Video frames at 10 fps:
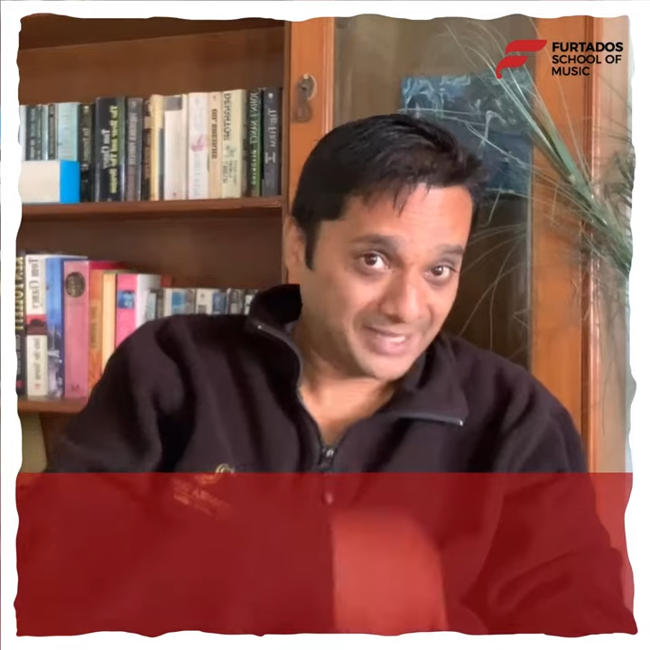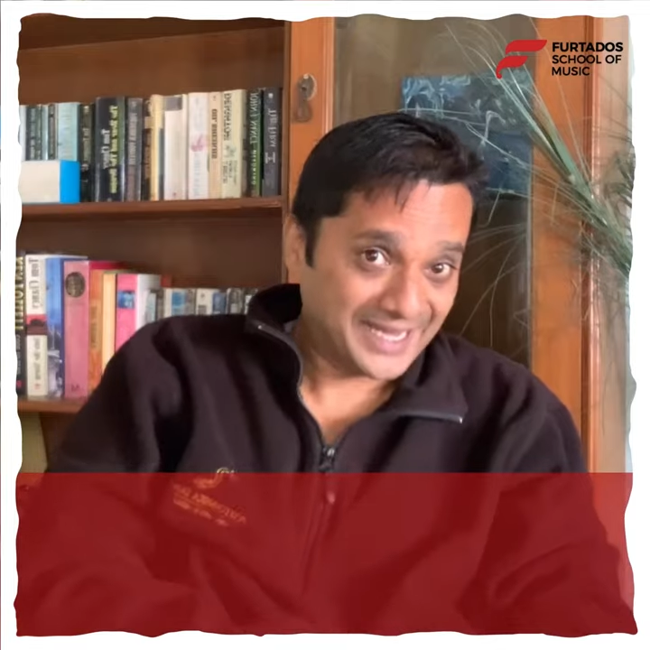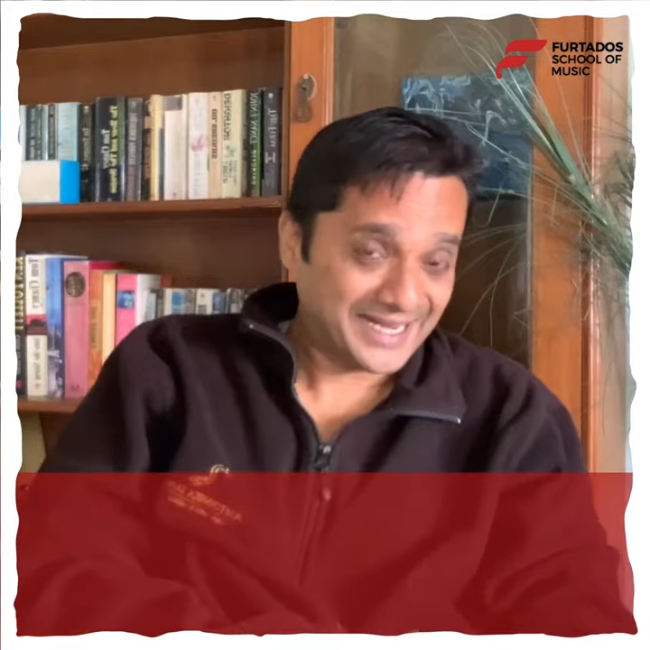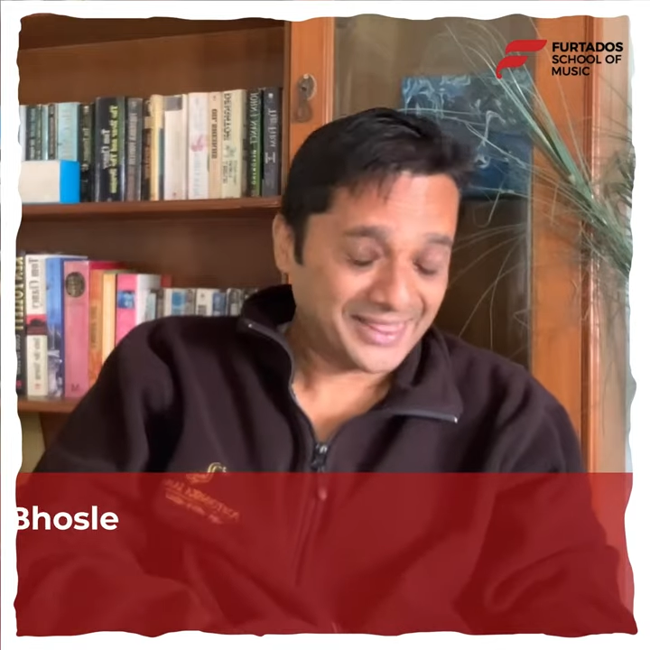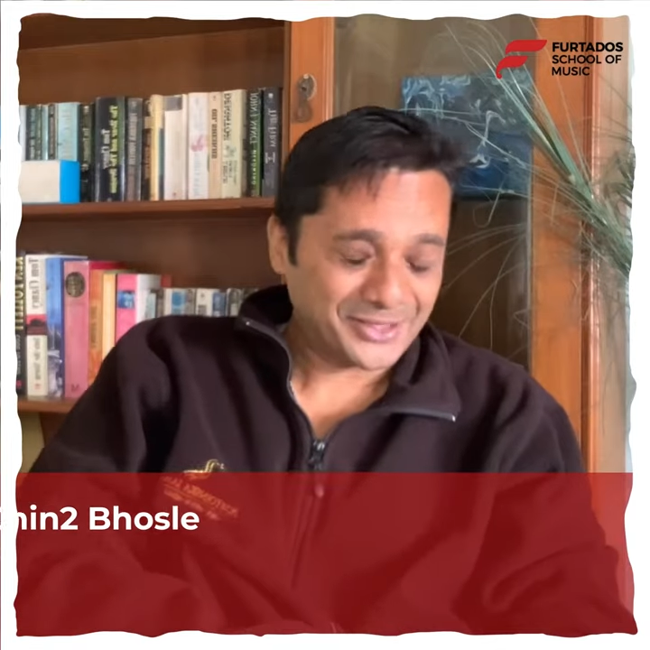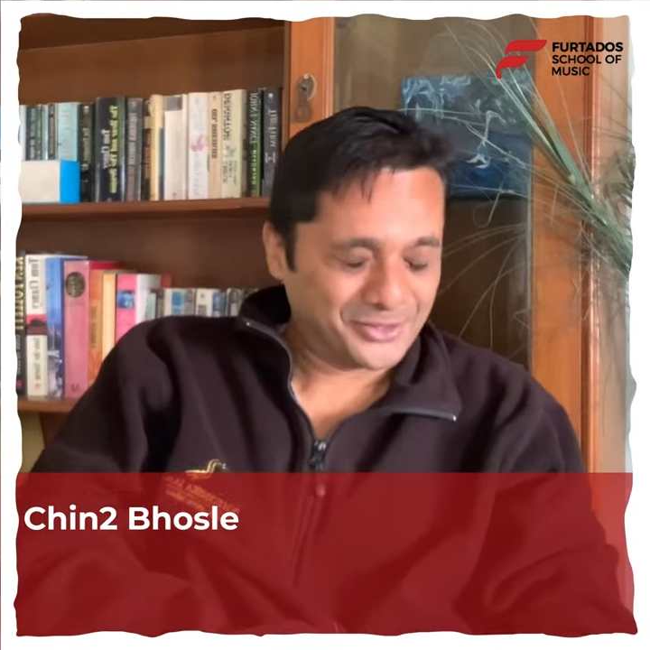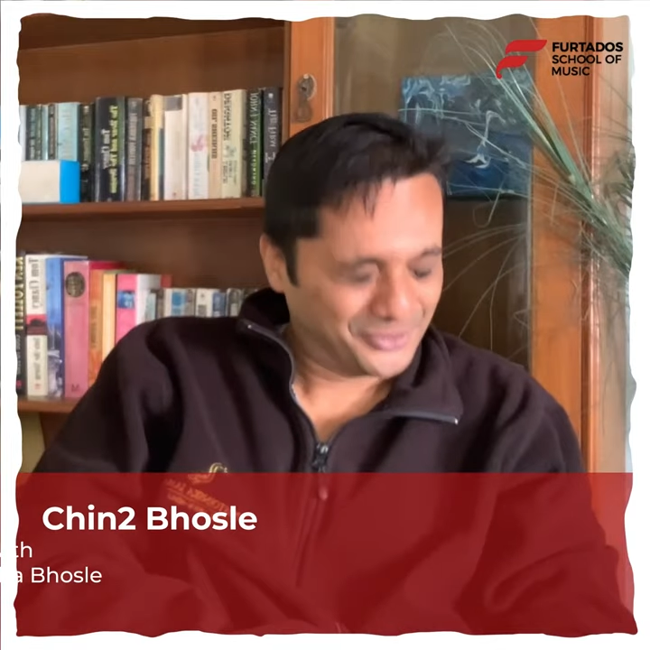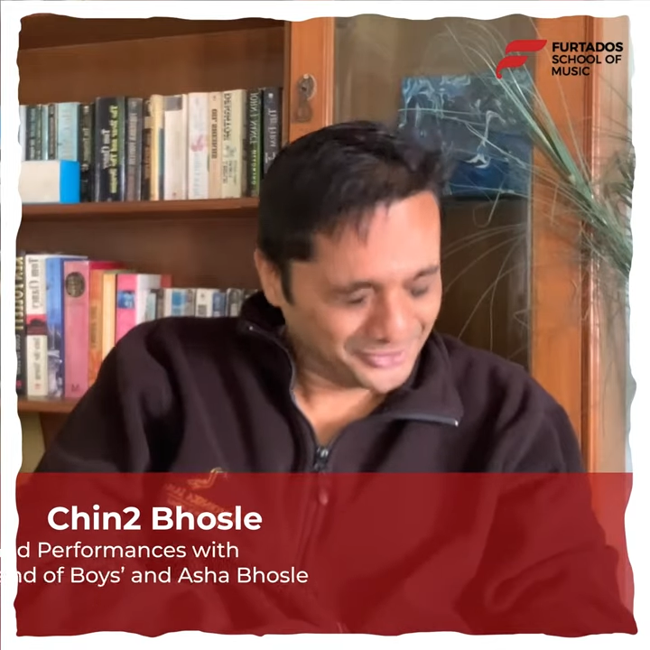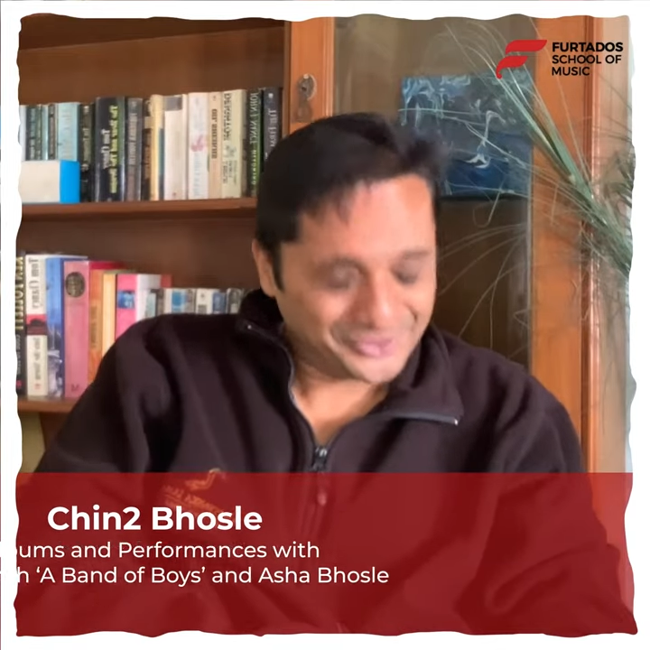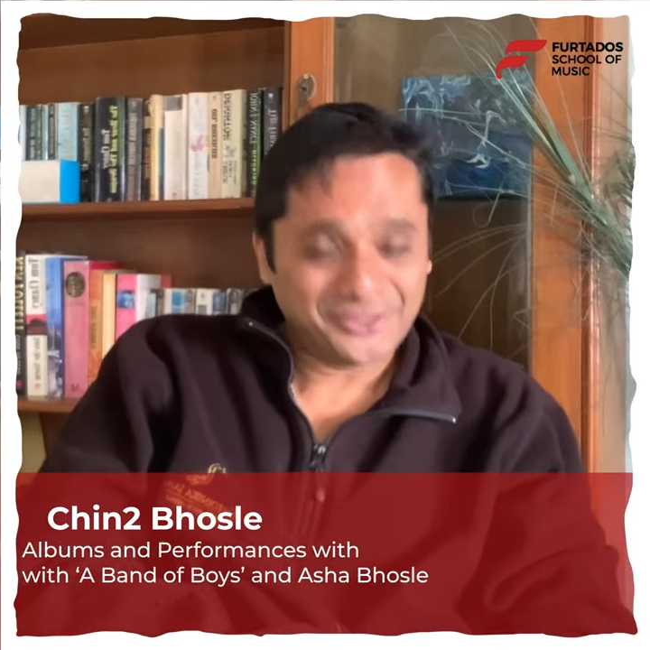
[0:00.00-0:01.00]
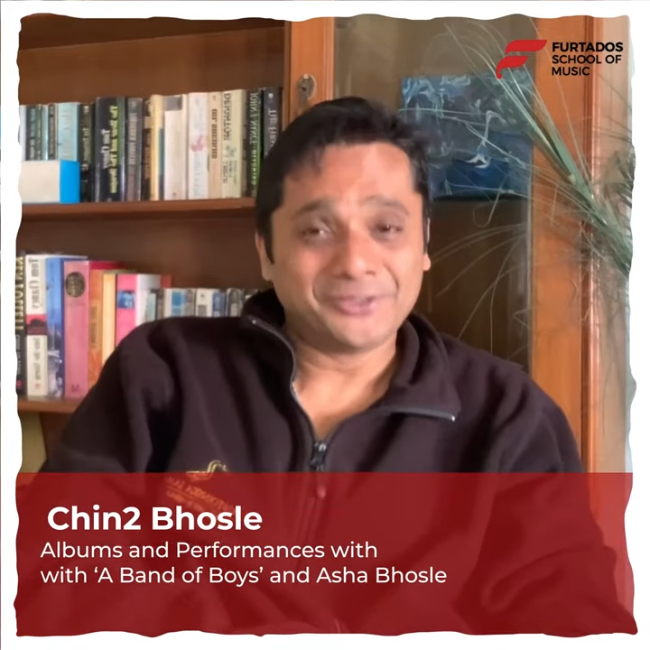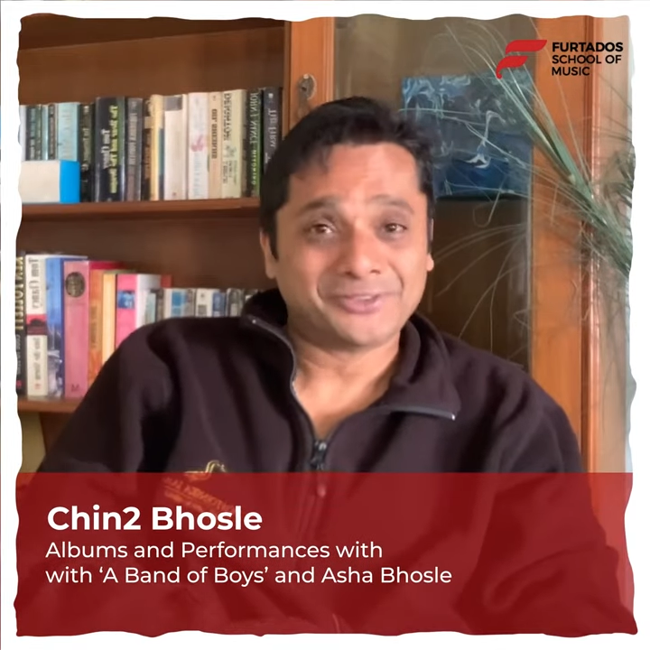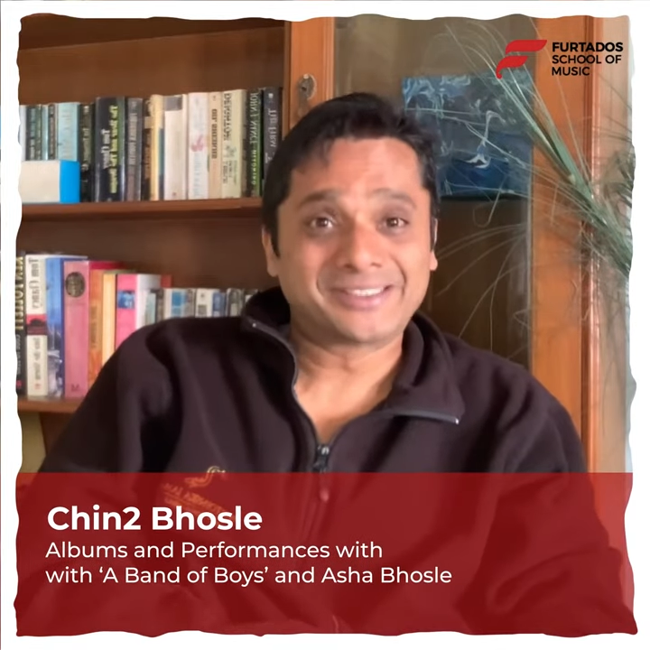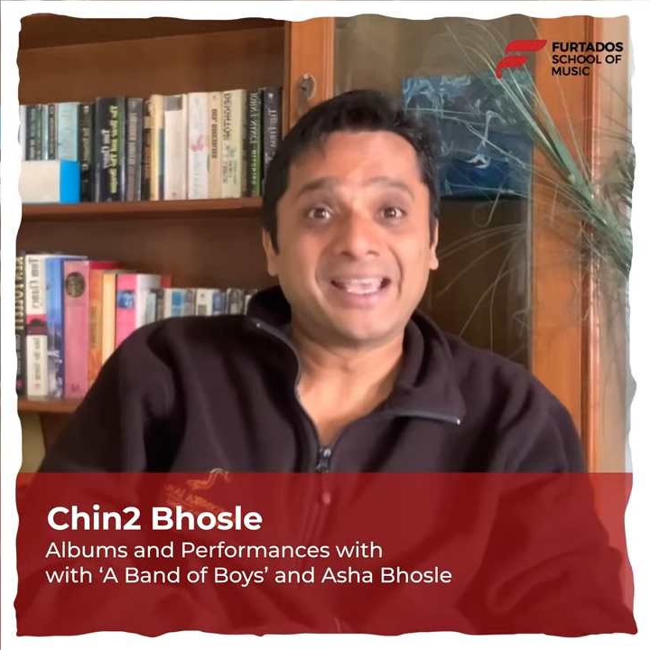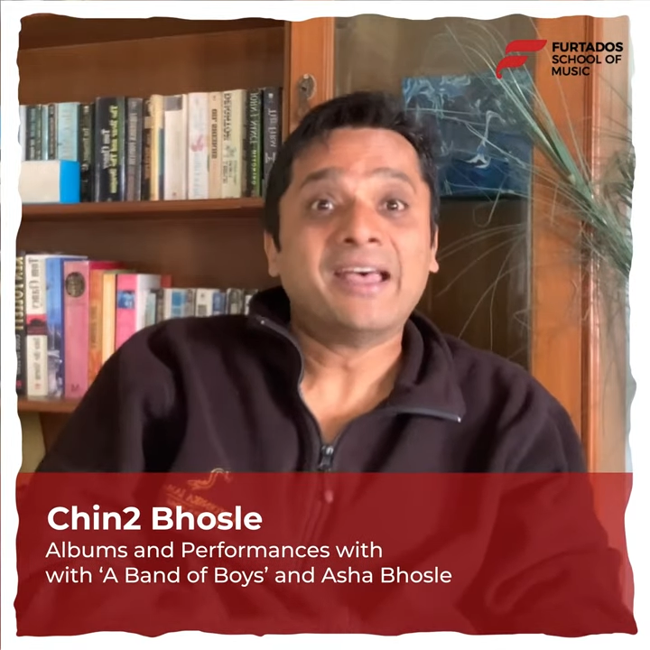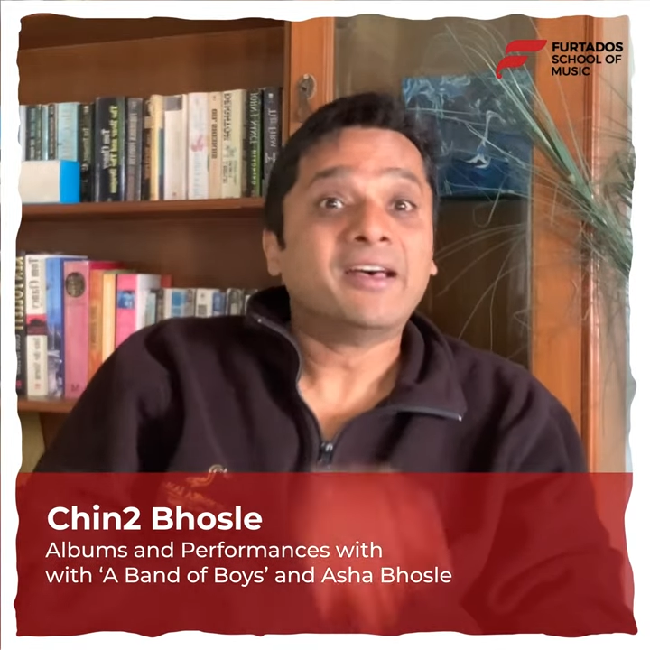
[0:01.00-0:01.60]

line and the good news: